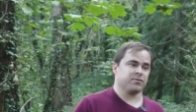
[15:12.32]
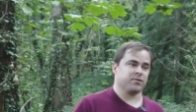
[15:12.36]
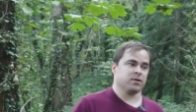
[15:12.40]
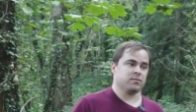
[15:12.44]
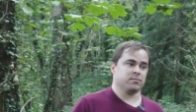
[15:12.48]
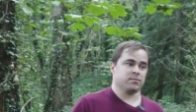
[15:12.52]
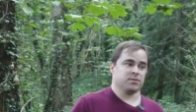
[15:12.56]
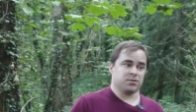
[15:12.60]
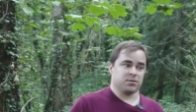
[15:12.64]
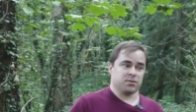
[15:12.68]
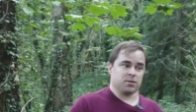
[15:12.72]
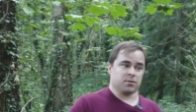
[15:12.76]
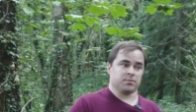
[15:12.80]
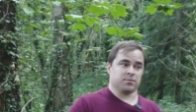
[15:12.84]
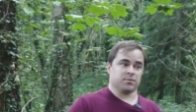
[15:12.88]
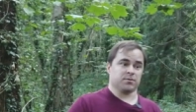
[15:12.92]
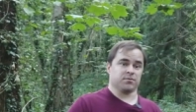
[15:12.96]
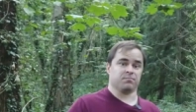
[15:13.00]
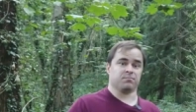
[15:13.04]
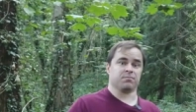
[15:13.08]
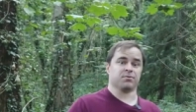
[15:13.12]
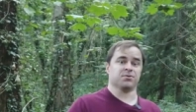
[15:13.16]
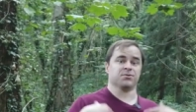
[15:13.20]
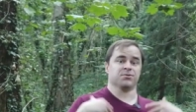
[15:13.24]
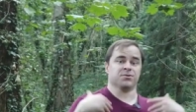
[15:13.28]
of them in terms
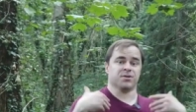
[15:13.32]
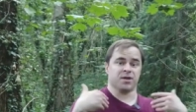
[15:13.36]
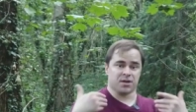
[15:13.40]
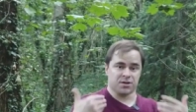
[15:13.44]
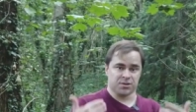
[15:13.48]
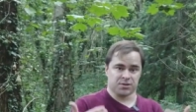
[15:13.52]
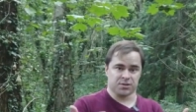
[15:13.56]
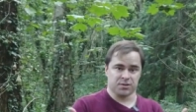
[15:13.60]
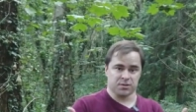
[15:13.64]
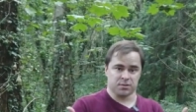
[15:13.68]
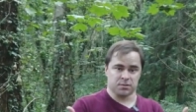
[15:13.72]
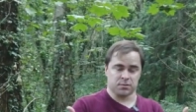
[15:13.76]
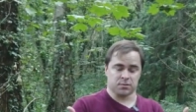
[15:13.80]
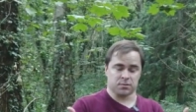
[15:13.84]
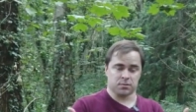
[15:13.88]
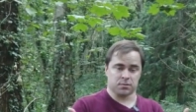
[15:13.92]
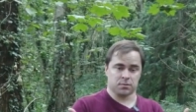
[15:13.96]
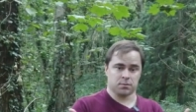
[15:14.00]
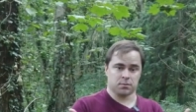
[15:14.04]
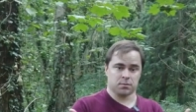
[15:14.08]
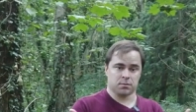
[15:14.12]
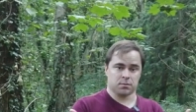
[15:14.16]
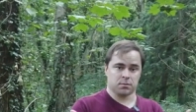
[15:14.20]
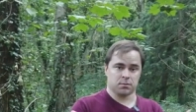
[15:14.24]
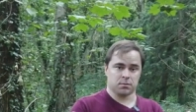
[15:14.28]
of possession.
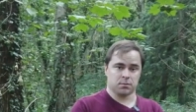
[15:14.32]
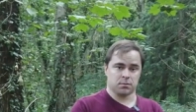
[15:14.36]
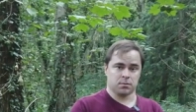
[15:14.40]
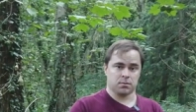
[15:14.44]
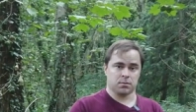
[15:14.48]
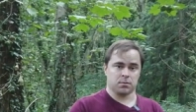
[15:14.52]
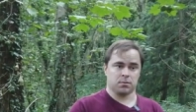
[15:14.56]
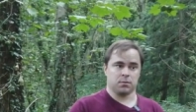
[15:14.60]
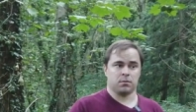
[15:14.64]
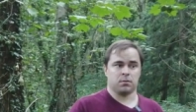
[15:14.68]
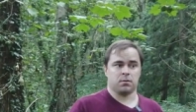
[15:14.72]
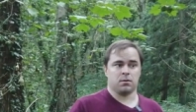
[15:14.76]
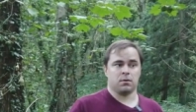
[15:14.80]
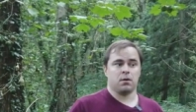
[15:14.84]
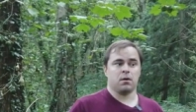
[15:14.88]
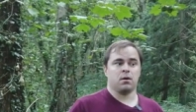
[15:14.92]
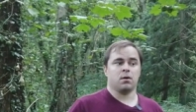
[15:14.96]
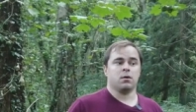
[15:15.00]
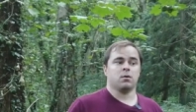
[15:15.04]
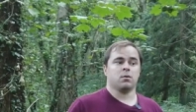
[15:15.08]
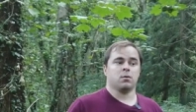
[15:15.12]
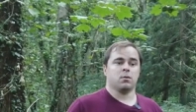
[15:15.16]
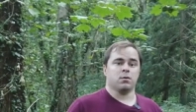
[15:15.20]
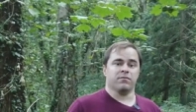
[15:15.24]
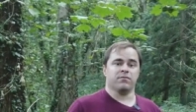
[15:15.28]

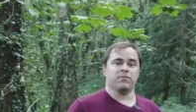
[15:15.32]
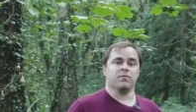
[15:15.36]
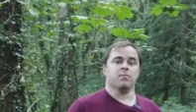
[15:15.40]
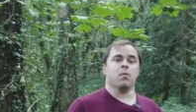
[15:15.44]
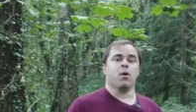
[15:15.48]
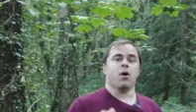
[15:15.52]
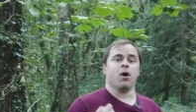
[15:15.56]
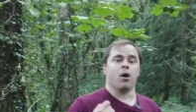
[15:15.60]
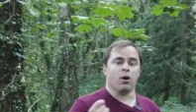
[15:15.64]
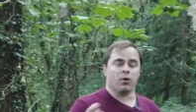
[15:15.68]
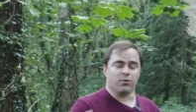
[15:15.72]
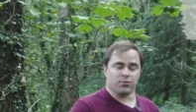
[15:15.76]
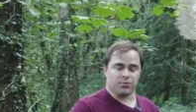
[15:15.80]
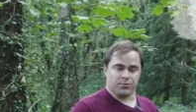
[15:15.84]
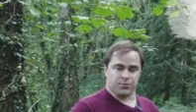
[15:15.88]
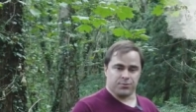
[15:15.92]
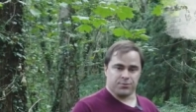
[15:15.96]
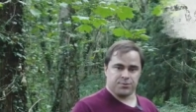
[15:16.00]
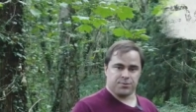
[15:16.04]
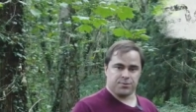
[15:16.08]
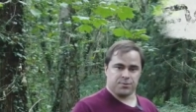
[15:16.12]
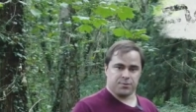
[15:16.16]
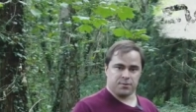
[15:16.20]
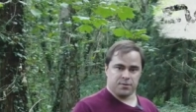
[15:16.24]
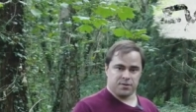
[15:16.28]

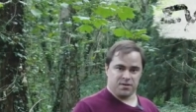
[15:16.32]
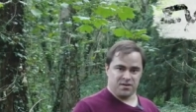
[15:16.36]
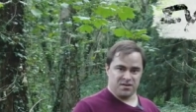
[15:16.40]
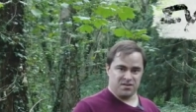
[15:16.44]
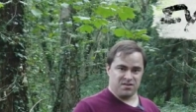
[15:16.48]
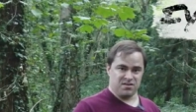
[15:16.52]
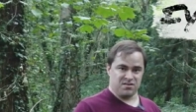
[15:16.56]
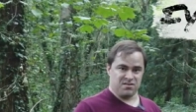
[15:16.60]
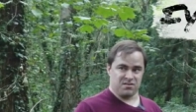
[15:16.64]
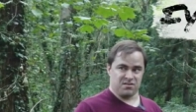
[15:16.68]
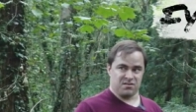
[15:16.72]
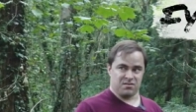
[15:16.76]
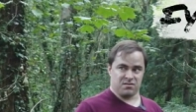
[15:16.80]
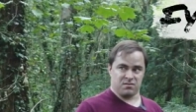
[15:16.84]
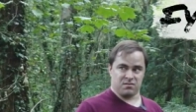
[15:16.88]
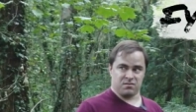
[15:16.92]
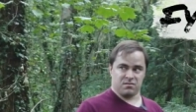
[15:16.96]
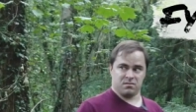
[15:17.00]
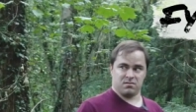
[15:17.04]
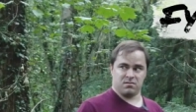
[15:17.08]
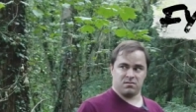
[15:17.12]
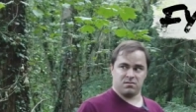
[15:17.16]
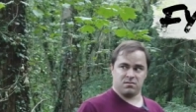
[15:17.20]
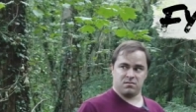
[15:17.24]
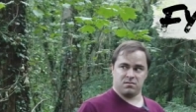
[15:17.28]
Vmhont i,
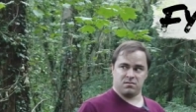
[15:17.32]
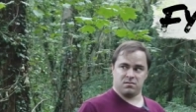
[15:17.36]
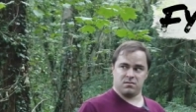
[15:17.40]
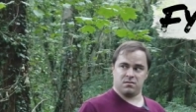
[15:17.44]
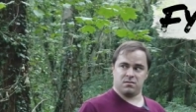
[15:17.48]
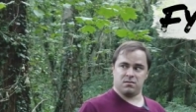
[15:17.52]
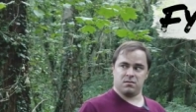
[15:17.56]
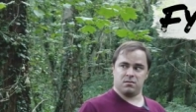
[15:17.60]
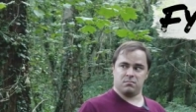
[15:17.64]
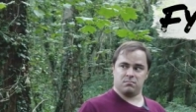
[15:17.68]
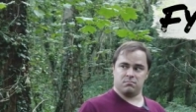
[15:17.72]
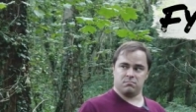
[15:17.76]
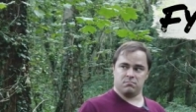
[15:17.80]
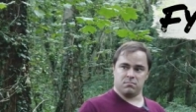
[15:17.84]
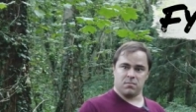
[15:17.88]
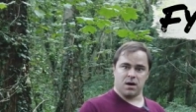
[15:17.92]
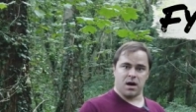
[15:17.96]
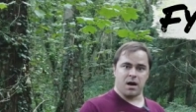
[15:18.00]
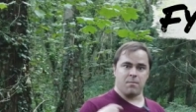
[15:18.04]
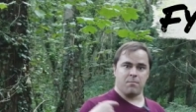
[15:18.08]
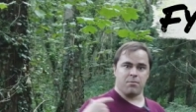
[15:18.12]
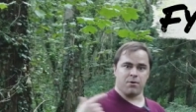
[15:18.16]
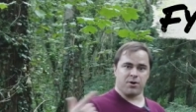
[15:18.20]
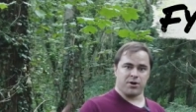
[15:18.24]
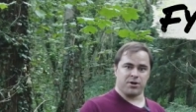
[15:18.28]

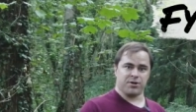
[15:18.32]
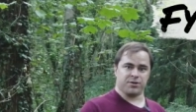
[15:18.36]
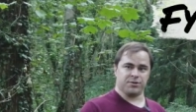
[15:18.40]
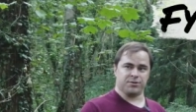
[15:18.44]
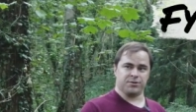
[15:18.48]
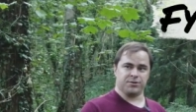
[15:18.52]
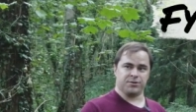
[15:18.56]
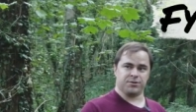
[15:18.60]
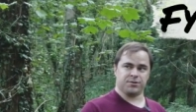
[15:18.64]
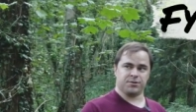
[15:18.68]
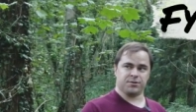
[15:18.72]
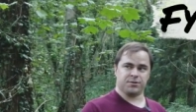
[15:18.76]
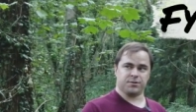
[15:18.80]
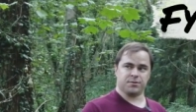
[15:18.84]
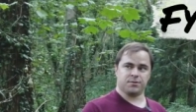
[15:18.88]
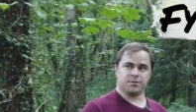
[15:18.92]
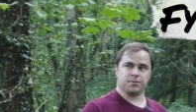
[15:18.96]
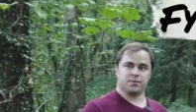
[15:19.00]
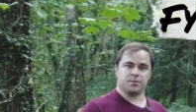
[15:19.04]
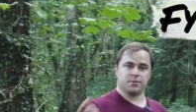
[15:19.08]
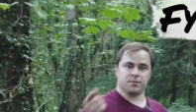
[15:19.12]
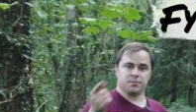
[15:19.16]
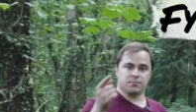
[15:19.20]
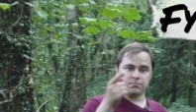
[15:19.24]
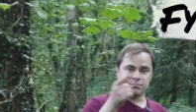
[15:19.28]
my bridge,
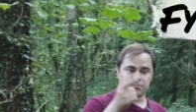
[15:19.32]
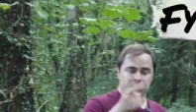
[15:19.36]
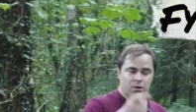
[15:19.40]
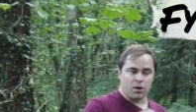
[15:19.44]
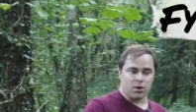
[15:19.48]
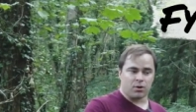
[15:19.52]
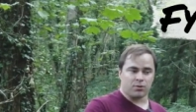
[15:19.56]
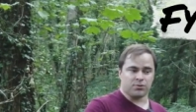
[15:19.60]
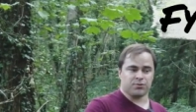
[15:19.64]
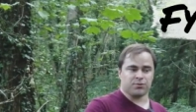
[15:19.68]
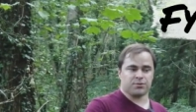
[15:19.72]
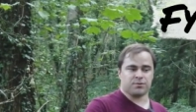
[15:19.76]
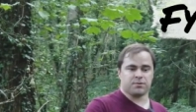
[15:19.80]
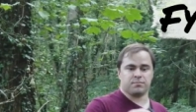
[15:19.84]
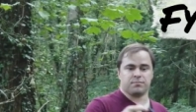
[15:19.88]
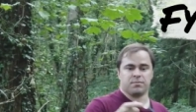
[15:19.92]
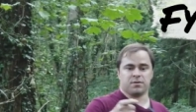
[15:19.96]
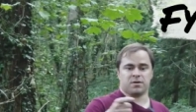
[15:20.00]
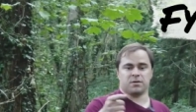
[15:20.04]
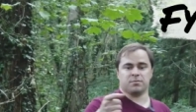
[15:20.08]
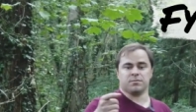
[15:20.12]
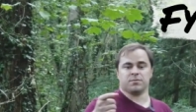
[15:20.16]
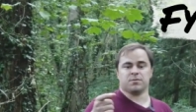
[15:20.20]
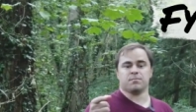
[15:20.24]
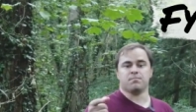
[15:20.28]
pont
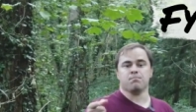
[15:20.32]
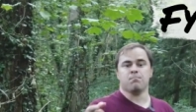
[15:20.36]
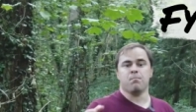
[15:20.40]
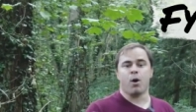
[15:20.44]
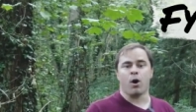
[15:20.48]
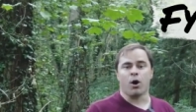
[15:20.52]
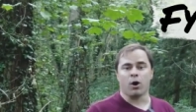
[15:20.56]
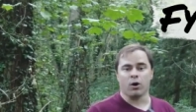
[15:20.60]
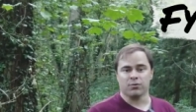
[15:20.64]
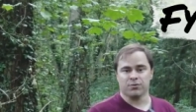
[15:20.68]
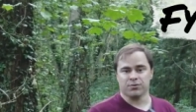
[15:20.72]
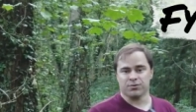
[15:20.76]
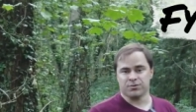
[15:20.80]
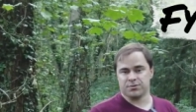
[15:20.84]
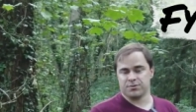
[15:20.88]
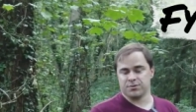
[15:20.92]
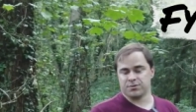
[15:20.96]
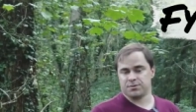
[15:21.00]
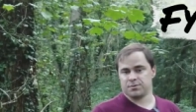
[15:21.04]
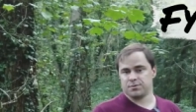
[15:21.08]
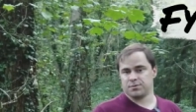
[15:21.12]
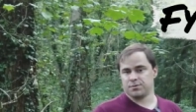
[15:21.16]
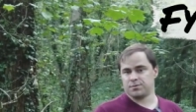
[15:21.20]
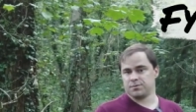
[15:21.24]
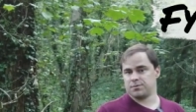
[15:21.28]
becomes
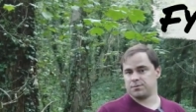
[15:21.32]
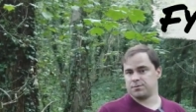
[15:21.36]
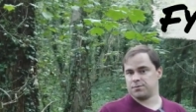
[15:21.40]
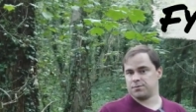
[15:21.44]
mhont.